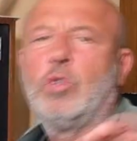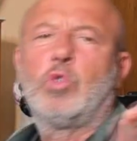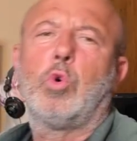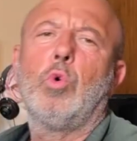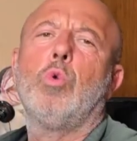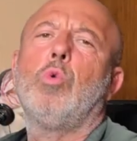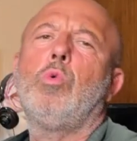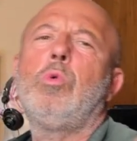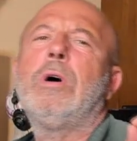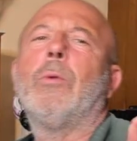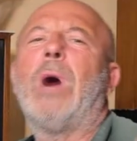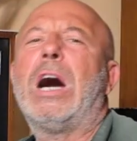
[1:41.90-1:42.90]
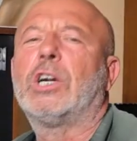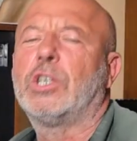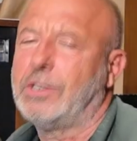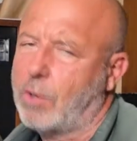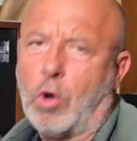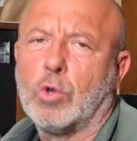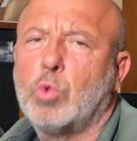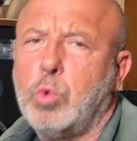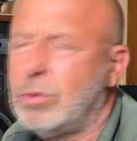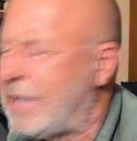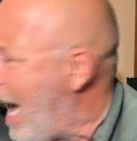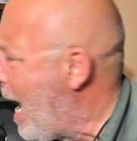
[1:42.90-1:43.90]
two versions or
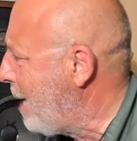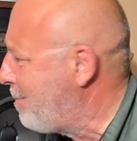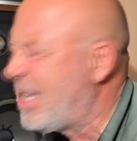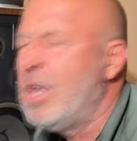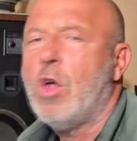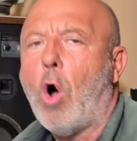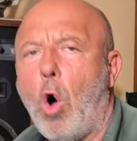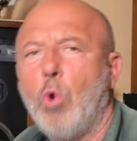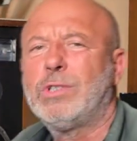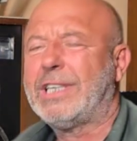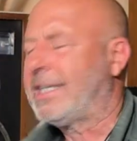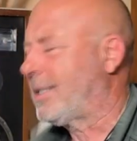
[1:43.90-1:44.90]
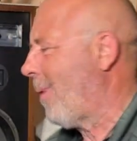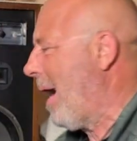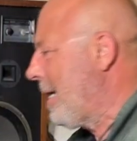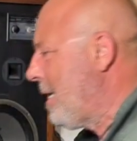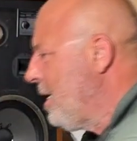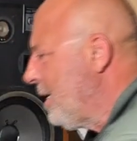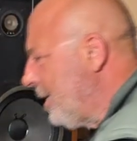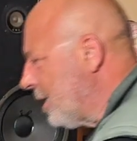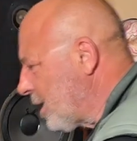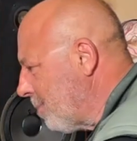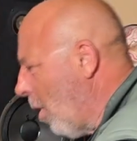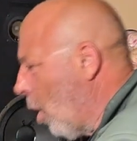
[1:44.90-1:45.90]
two types. oh six one, the
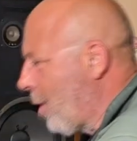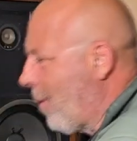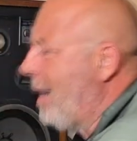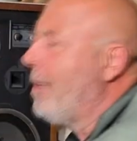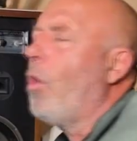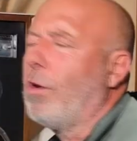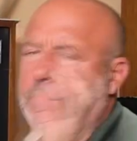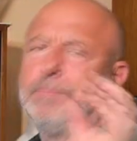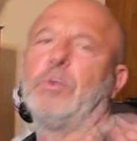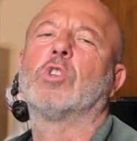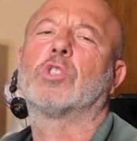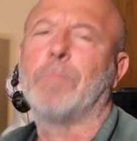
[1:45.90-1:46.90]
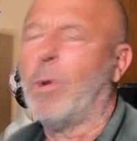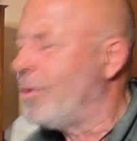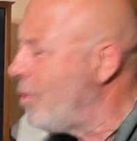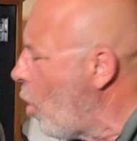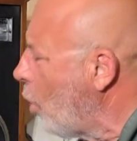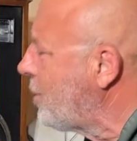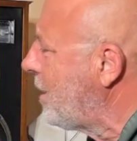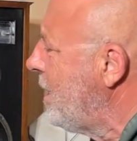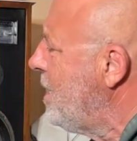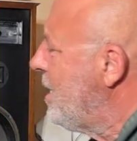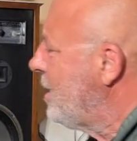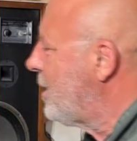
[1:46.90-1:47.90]
smaller one, or not small, not.
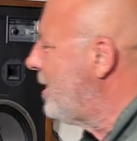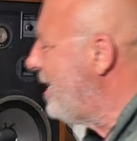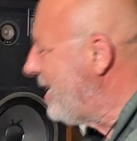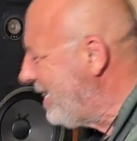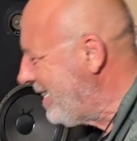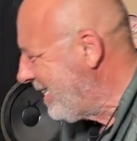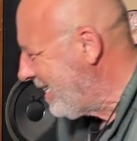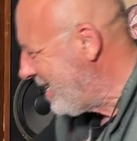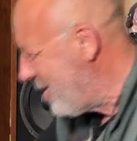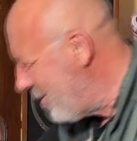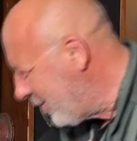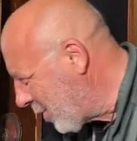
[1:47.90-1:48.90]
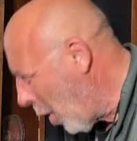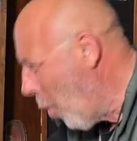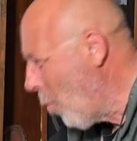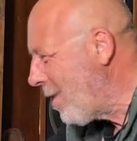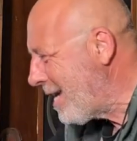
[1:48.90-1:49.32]
So